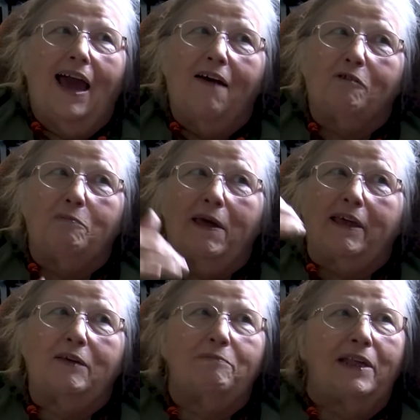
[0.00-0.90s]
after
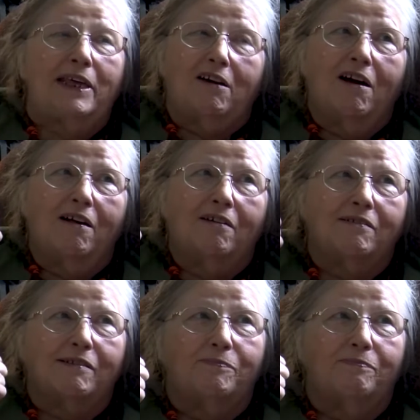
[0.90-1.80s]
making many
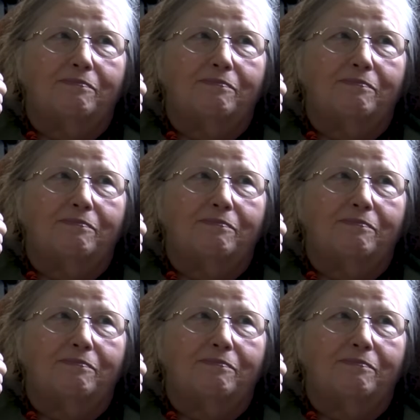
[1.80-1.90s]
calls